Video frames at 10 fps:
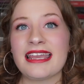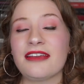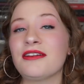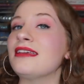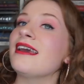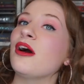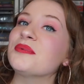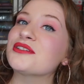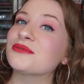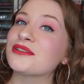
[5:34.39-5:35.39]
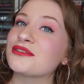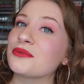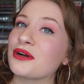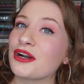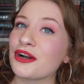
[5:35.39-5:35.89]
If he helps to
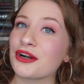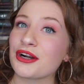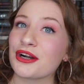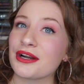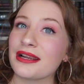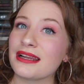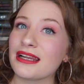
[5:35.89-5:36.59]
restore her